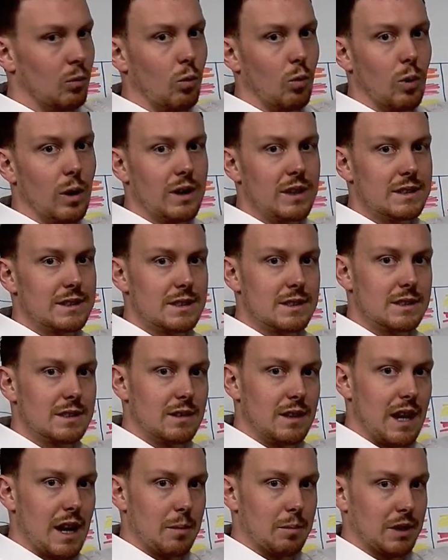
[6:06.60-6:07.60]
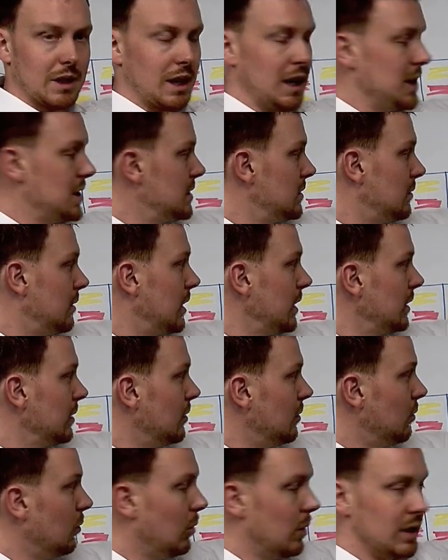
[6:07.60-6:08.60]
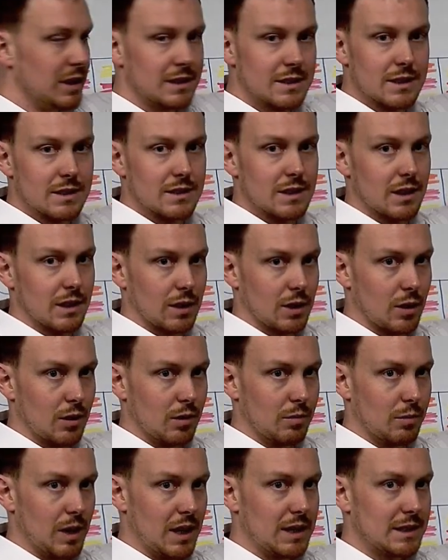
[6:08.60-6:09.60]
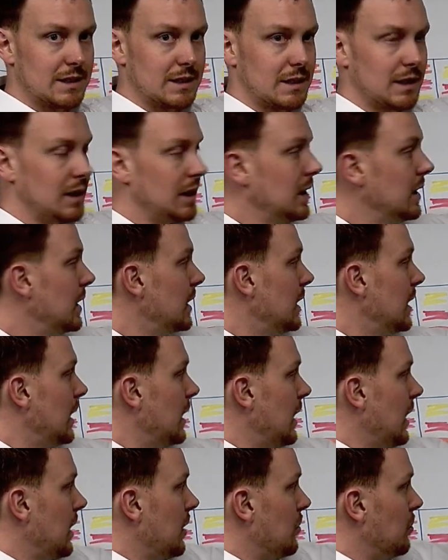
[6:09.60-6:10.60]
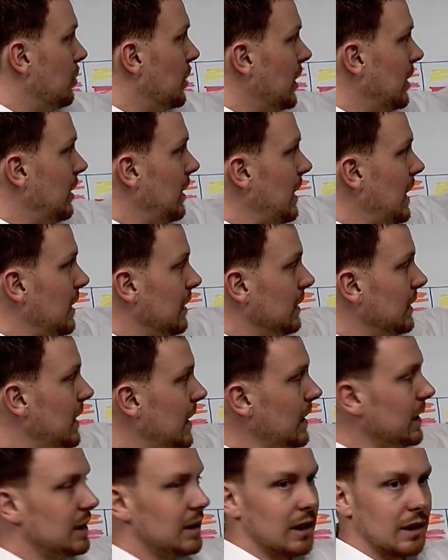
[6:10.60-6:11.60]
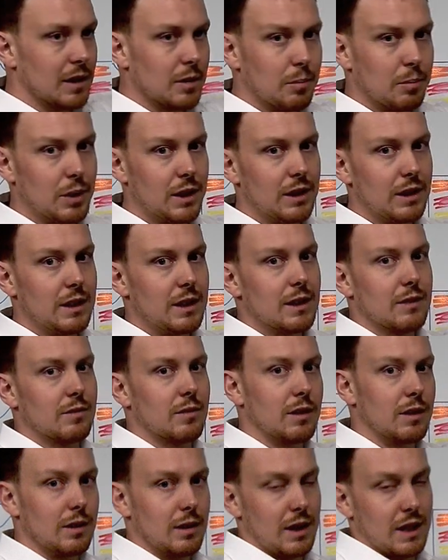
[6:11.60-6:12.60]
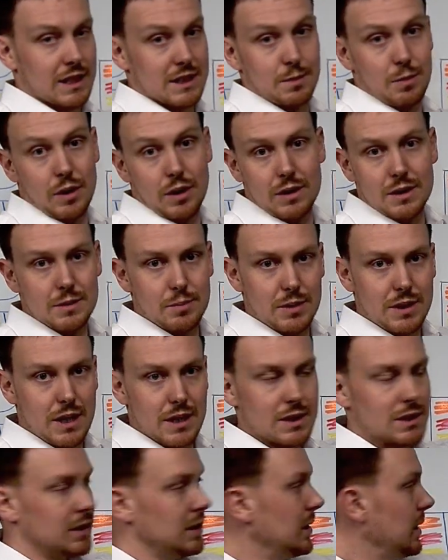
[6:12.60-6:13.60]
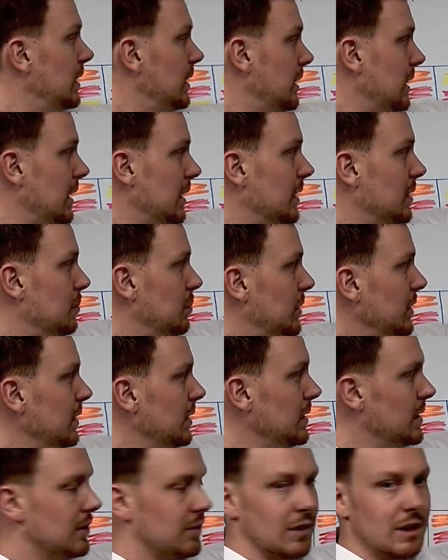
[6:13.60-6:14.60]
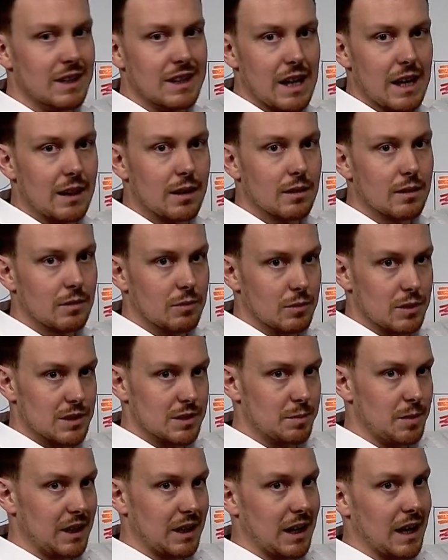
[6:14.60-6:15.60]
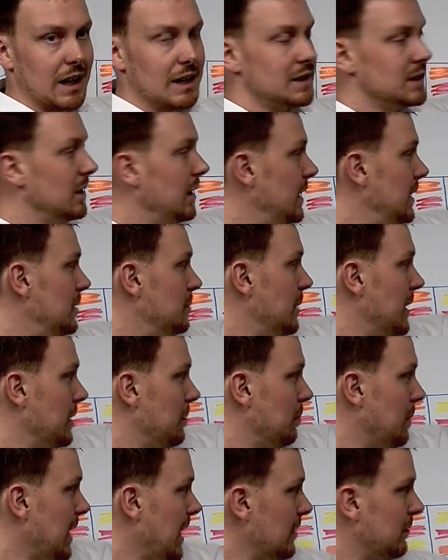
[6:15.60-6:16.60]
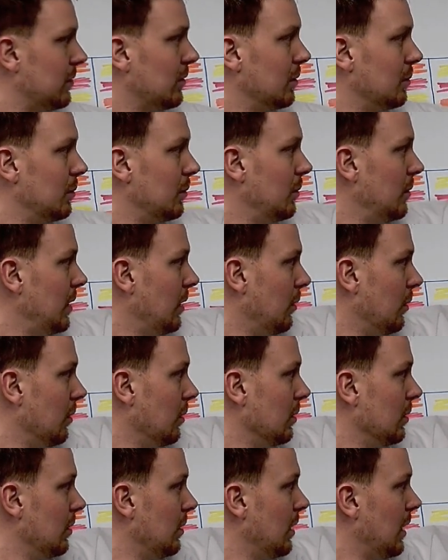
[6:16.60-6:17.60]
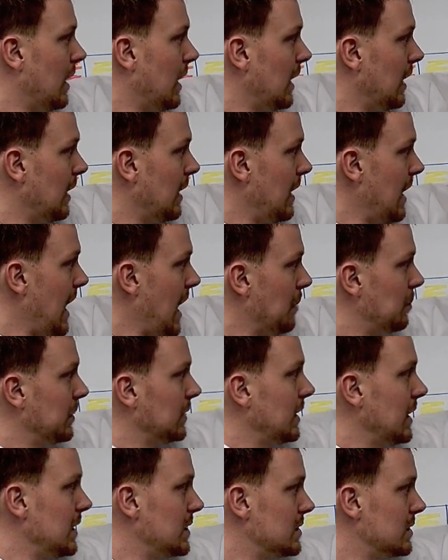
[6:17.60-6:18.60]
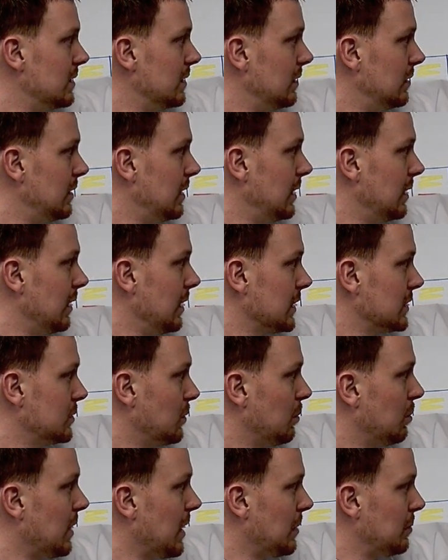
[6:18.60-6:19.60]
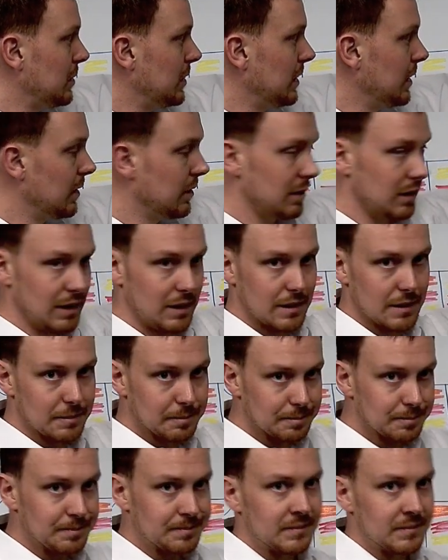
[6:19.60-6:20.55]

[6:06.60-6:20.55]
one instance of the application running, one instance of the code base, but getting a completely different experience potentially, getting completely different data, which is being isolated by the platform or uh, application intellectual property underneath it.